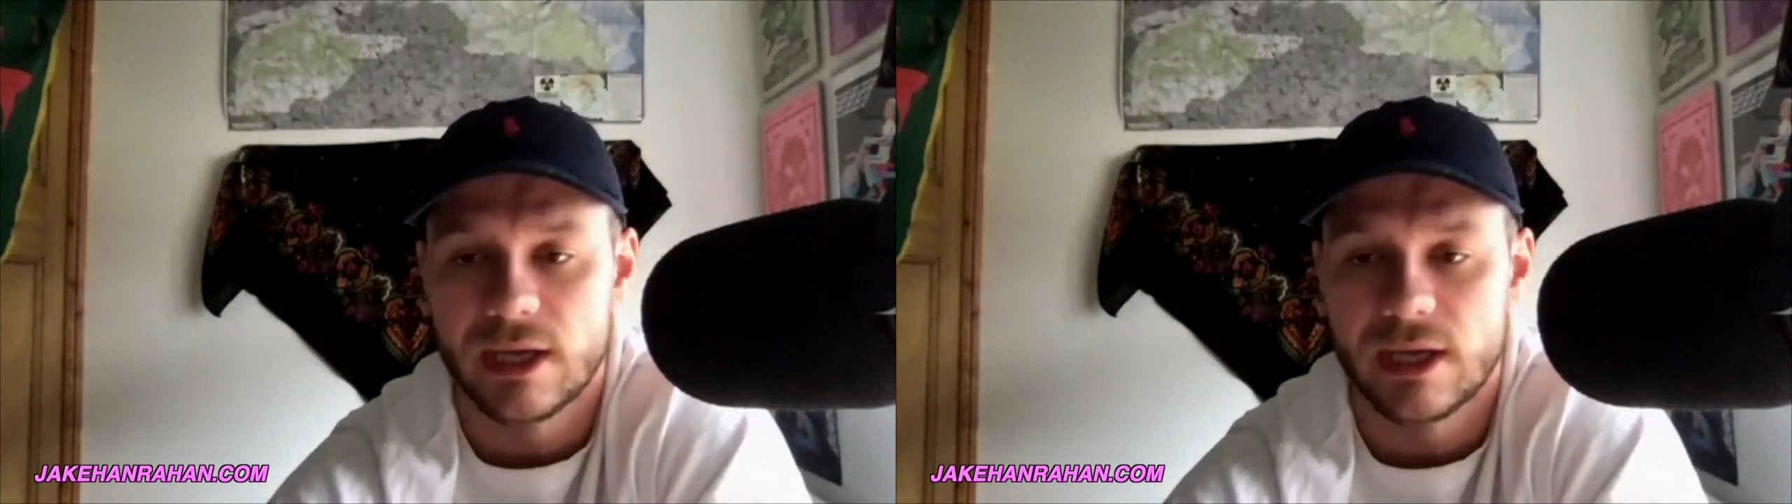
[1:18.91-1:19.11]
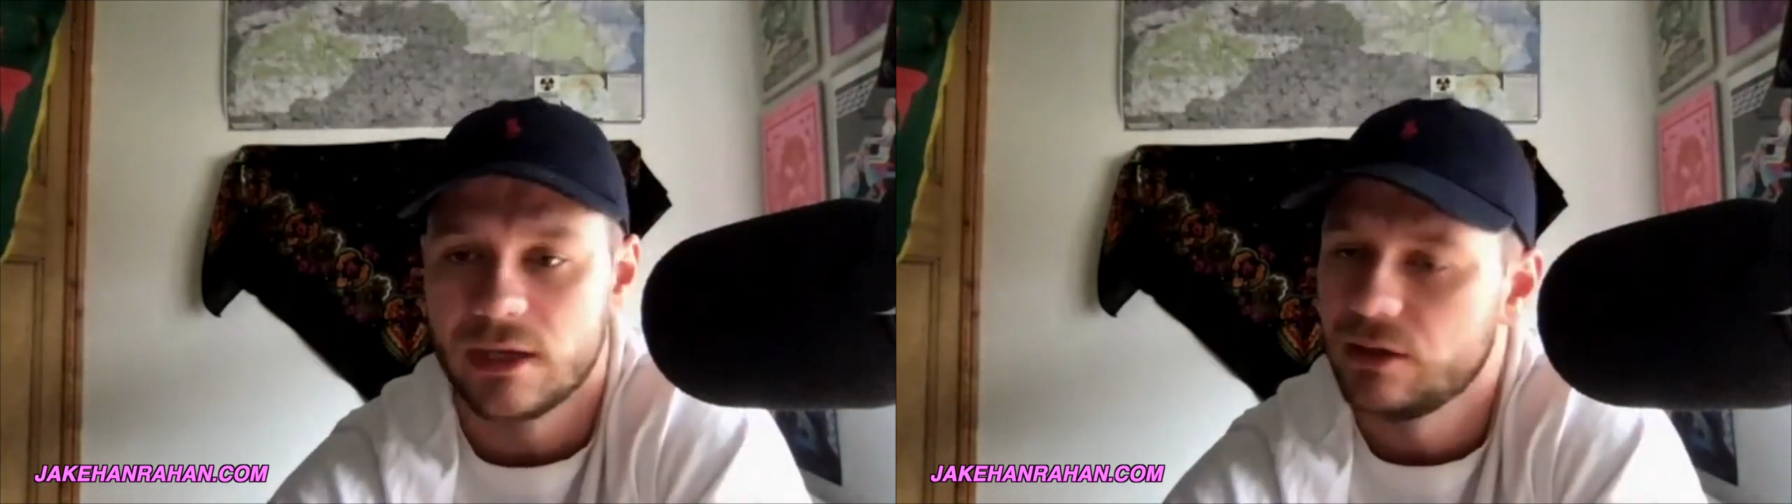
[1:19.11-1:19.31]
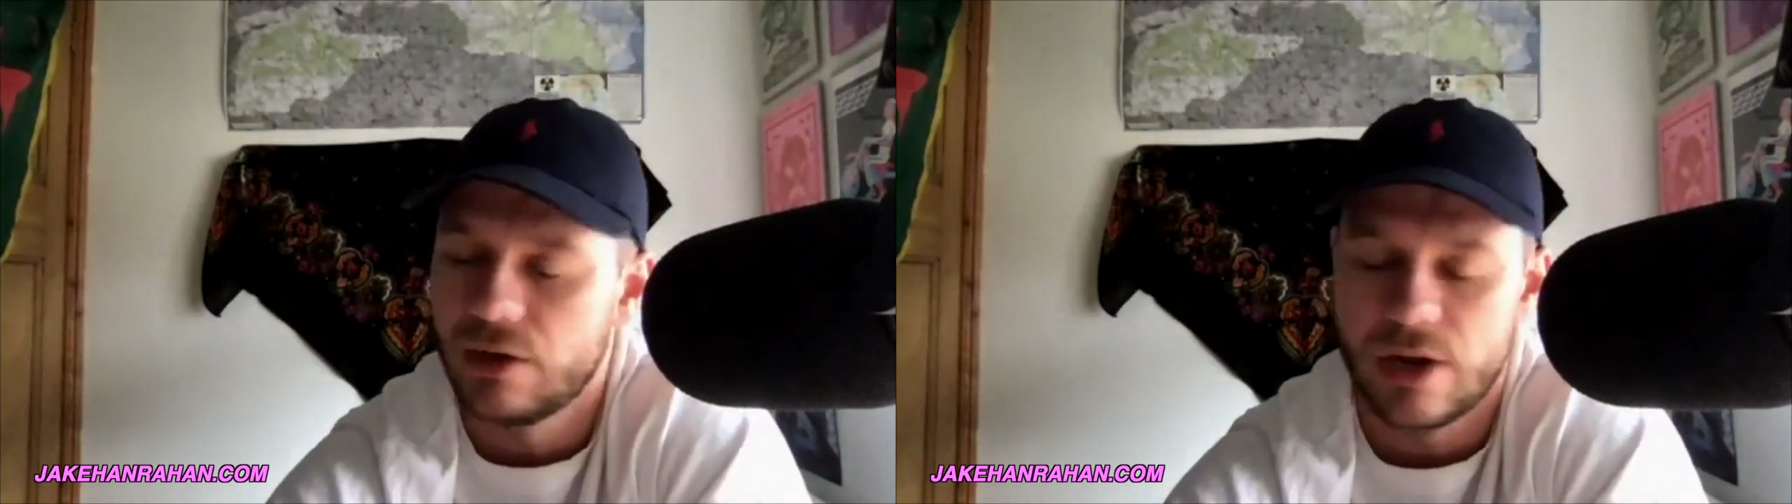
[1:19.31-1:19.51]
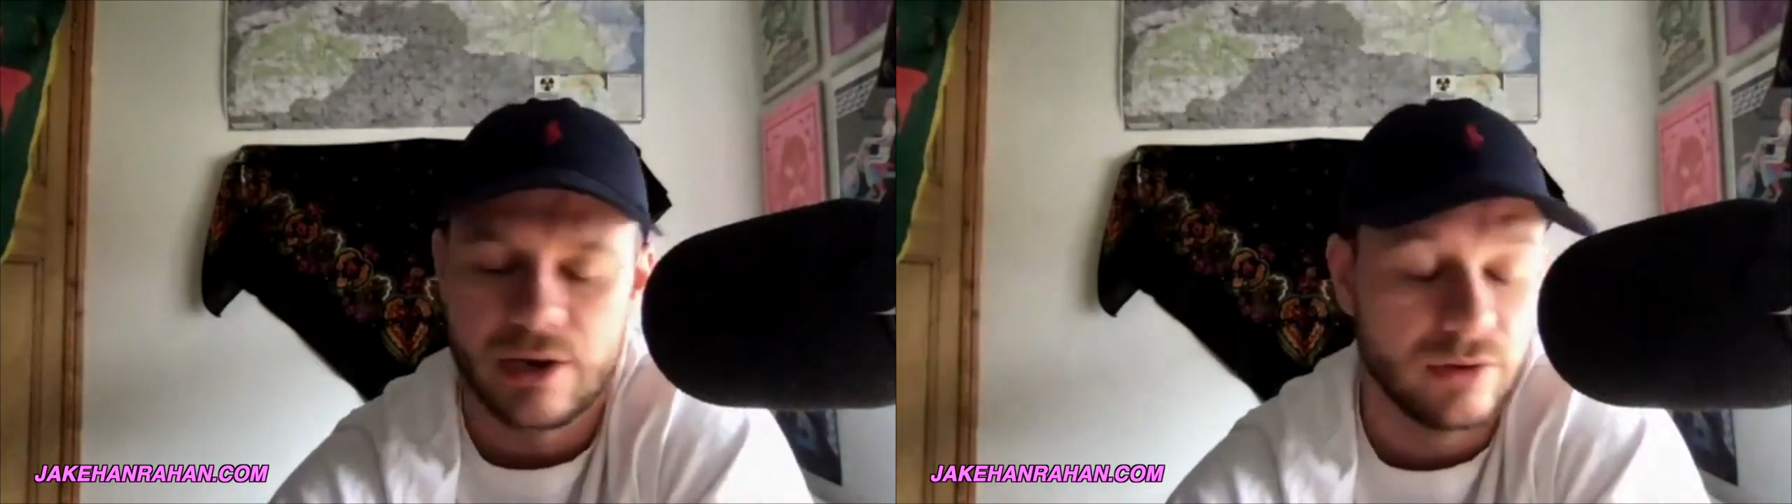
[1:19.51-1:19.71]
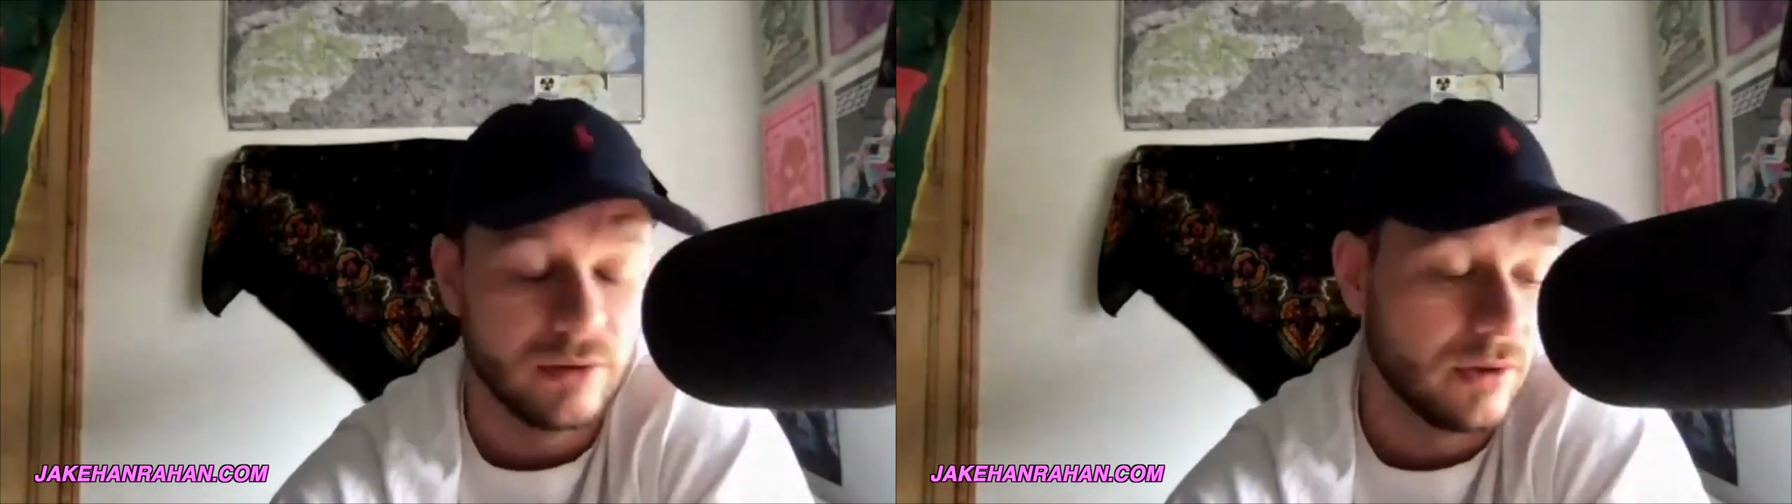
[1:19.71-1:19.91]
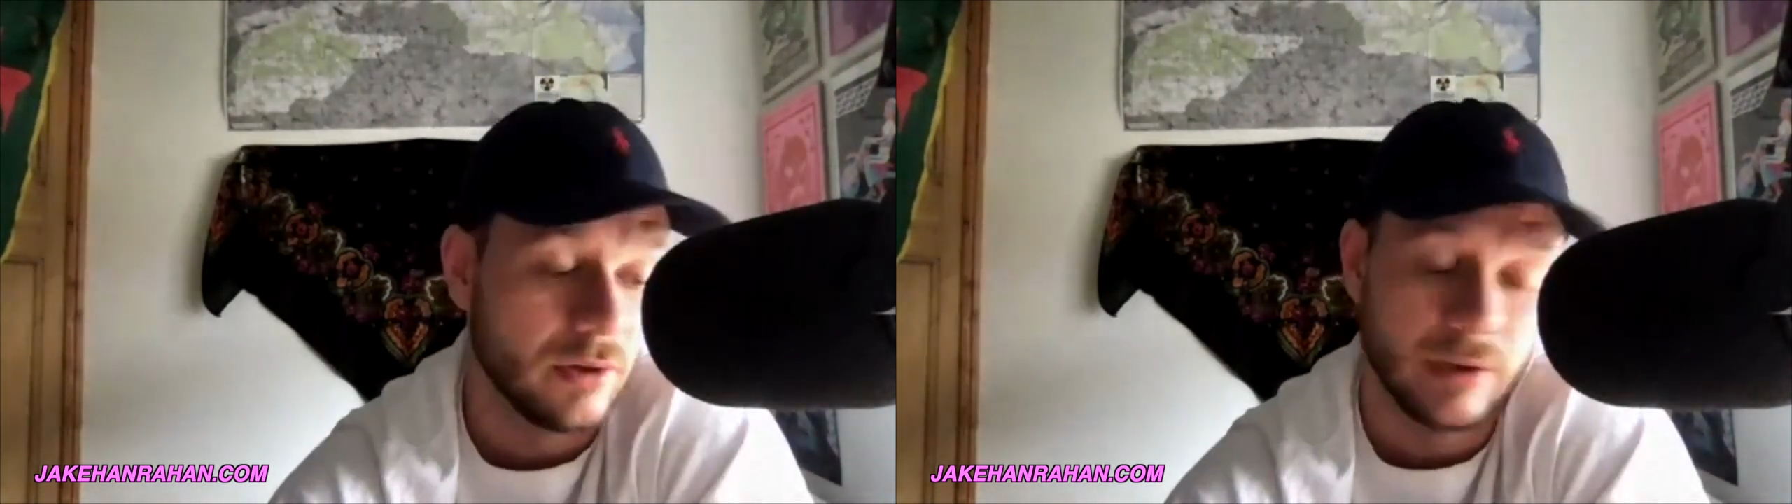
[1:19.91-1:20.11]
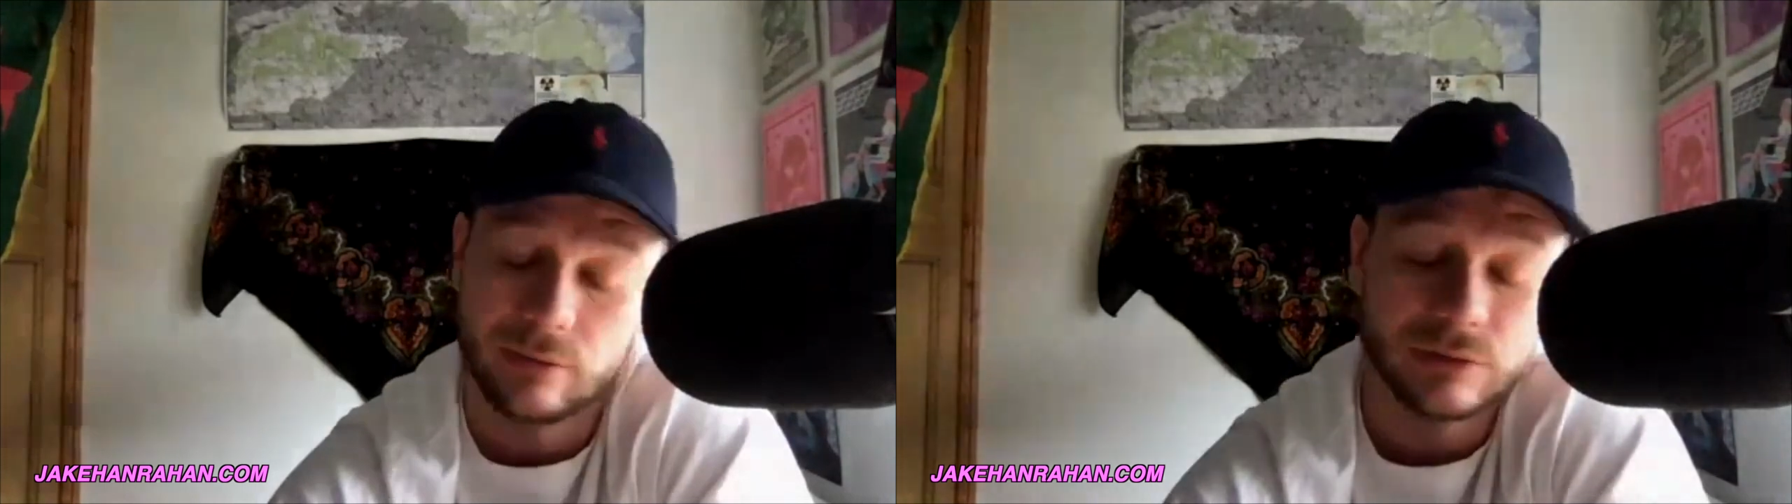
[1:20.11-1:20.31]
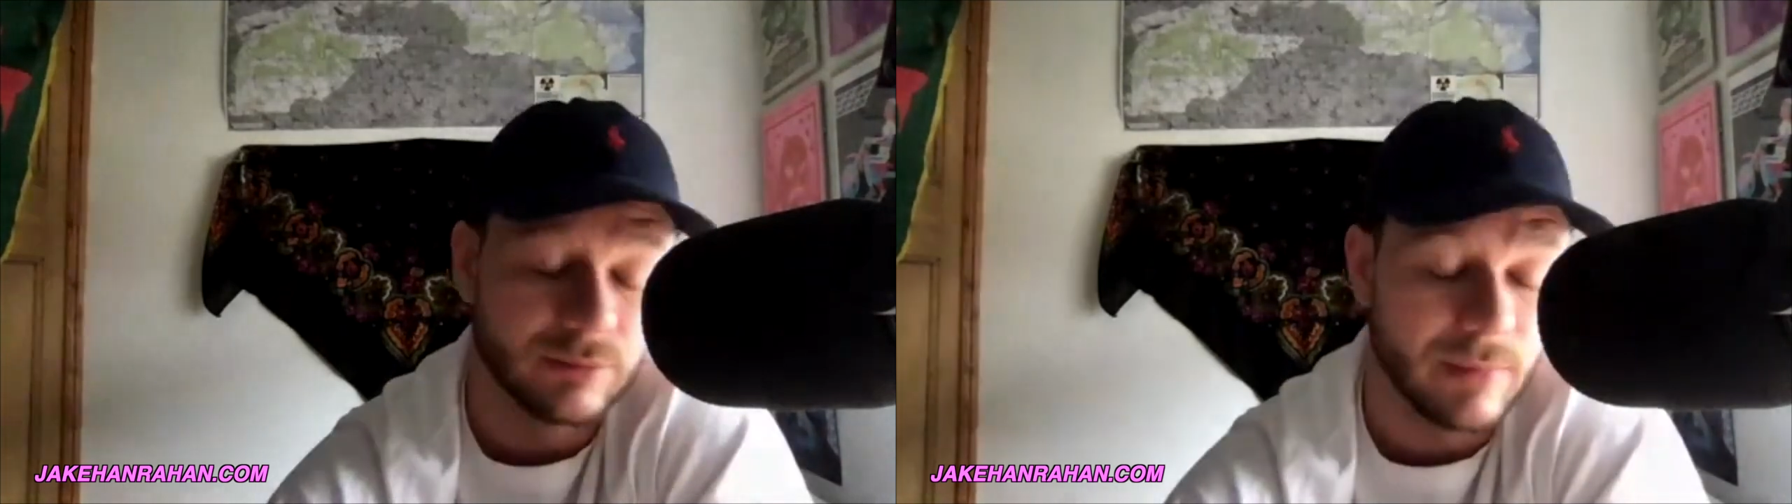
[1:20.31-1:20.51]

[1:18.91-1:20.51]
you you know it was